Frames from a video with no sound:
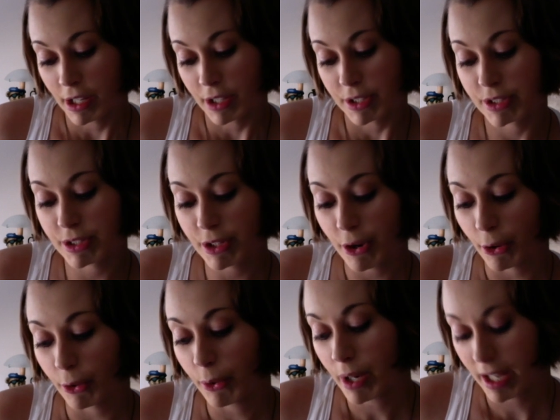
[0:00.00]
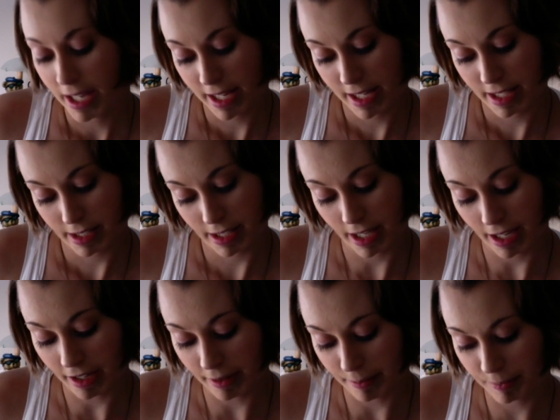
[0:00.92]
So
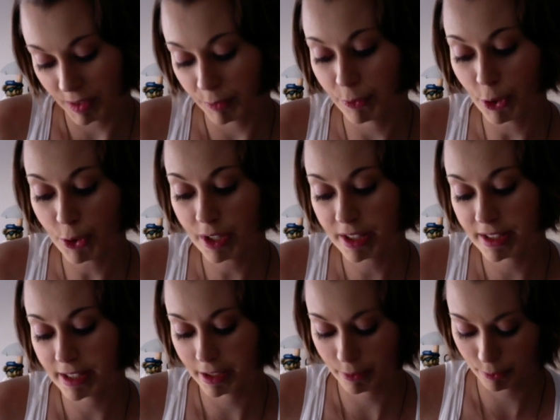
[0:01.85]
Vogue is